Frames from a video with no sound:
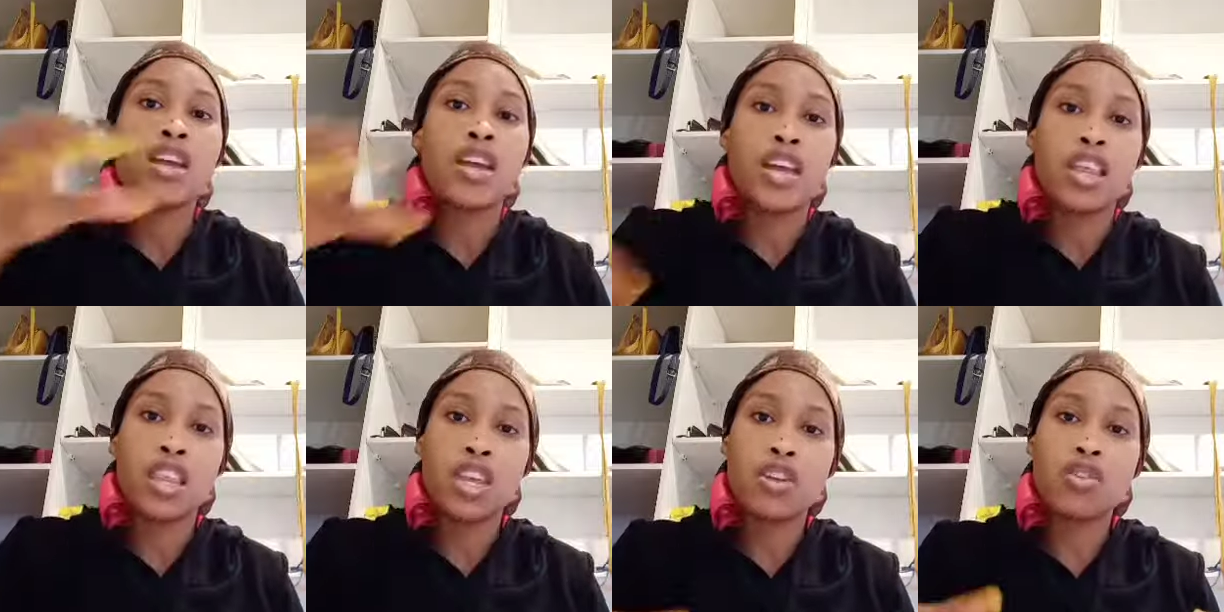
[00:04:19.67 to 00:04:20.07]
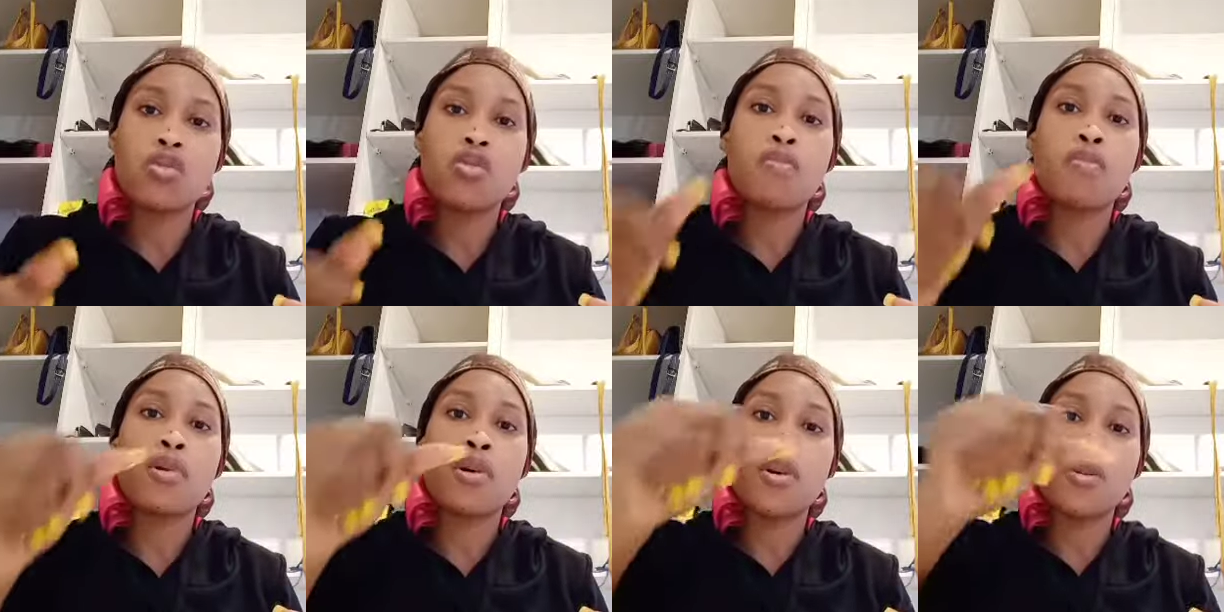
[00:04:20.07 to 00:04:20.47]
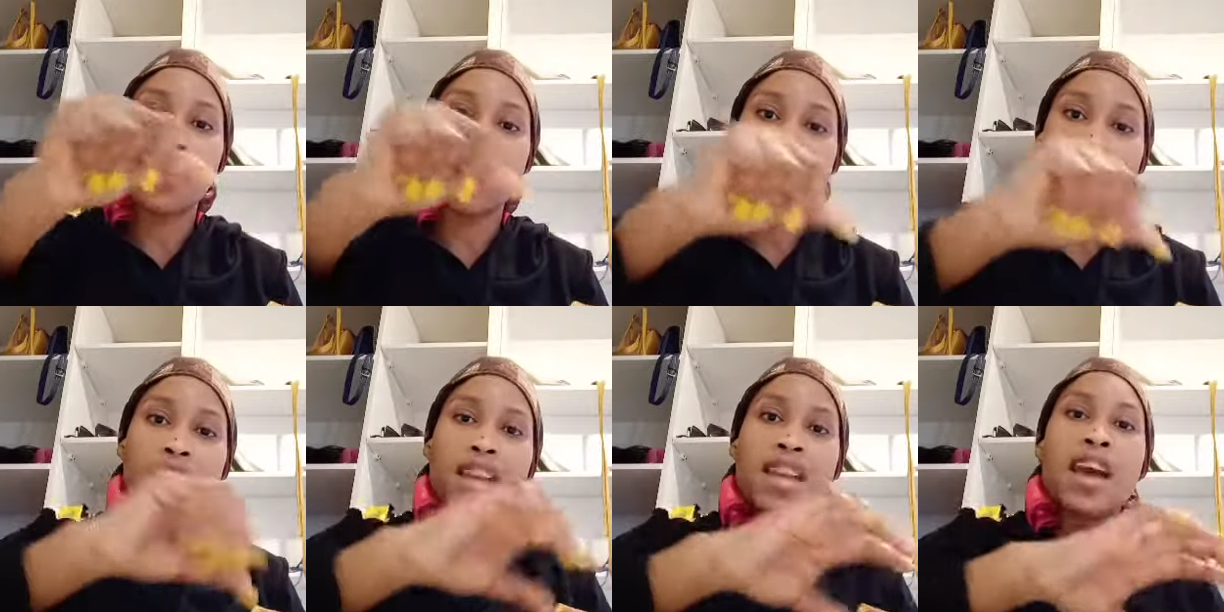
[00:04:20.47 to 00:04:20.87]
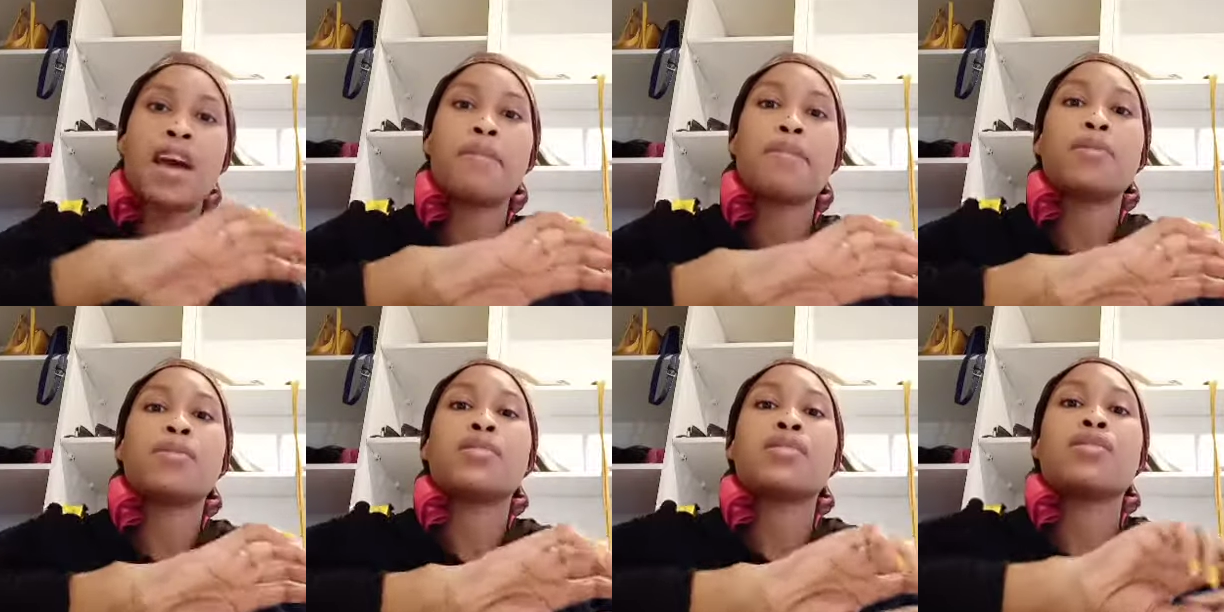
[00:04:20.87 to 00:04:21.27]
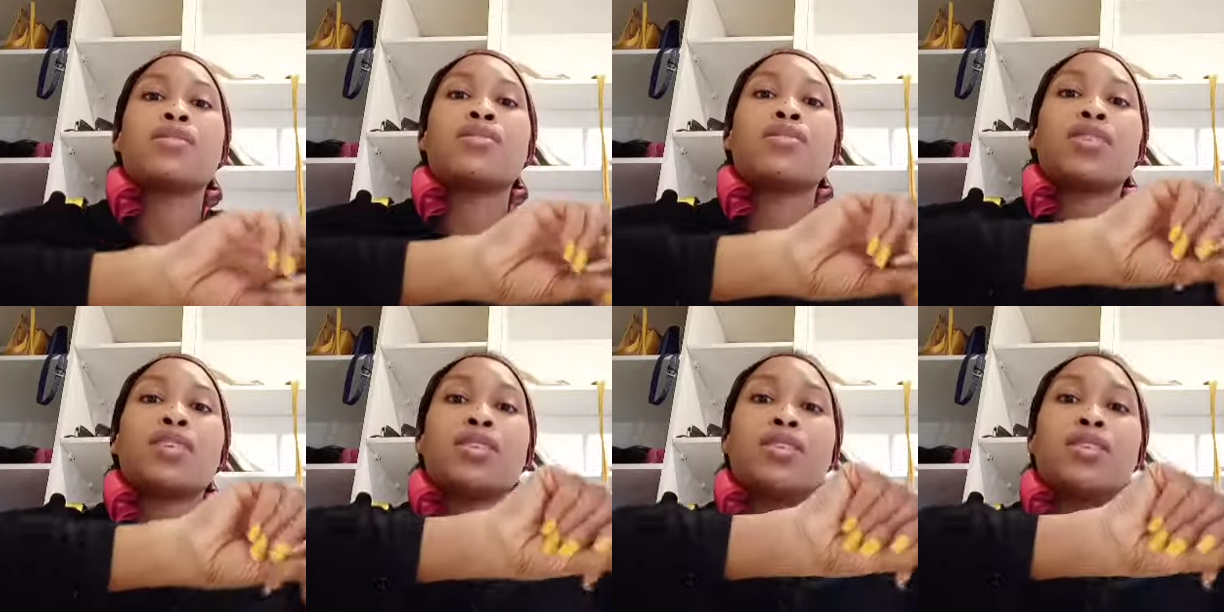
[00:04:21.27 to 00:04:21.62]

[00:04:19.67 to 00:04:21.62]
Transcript: and then you pour again up until